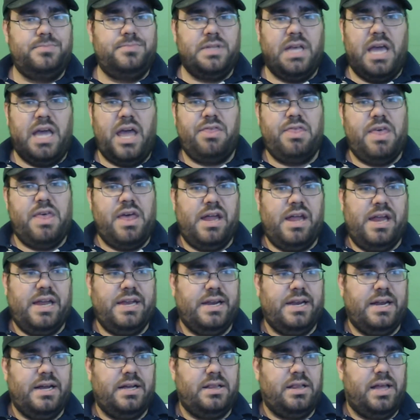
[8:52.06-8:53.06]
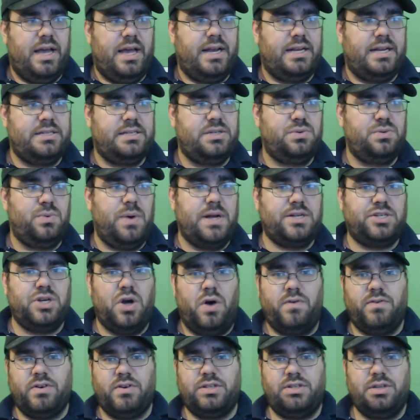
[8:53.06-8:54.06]
and then like switch
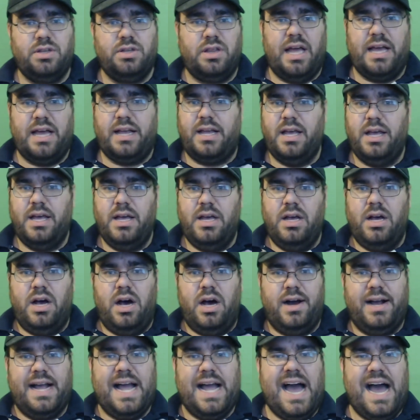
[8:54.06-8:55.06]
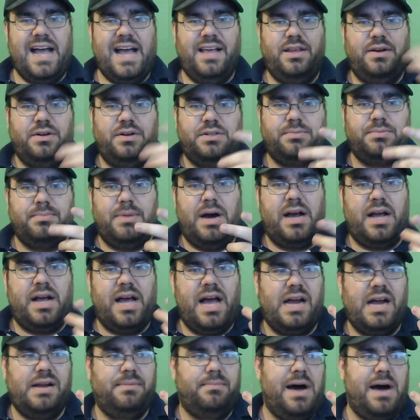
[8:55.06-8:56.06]
over to like a guy that was
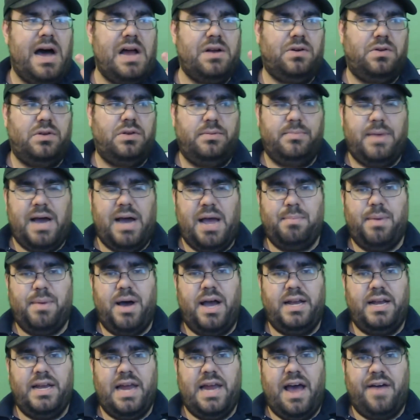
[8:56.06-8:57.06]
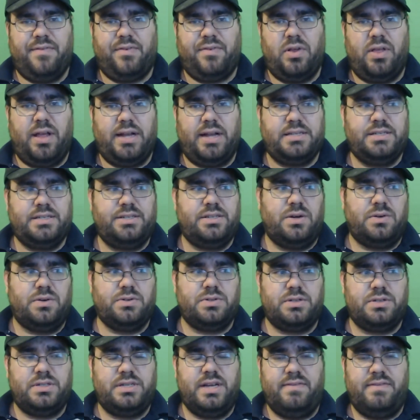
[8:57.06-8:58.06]
kind of modeled in my mind after like
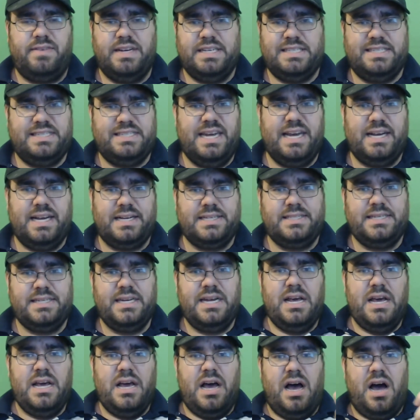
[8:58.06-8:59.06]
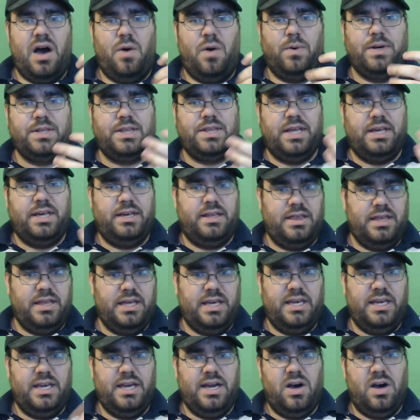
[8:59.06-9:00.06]
Soldier 76 with like
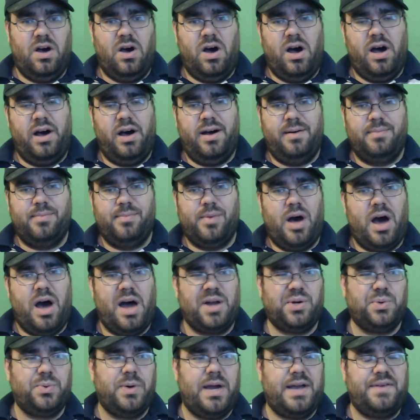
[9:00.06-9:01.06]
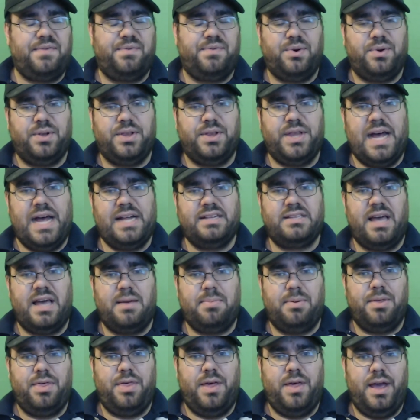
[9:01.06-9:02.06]
the auto rifle and that
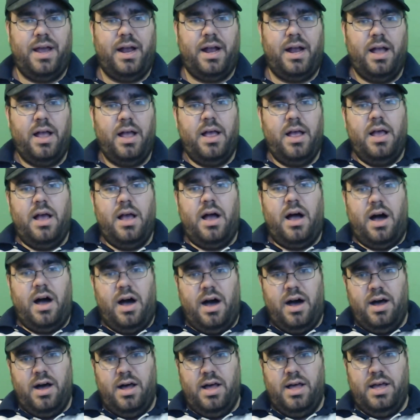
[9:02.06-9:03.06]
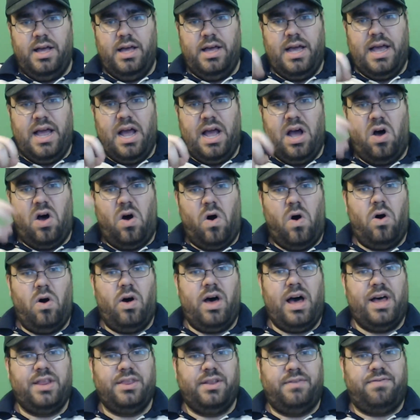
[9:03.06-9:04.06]
type of thing. All
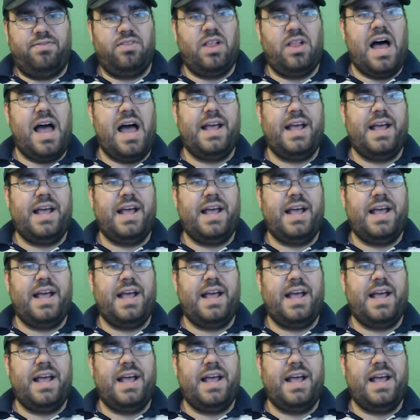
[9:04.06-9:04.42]
on the fly,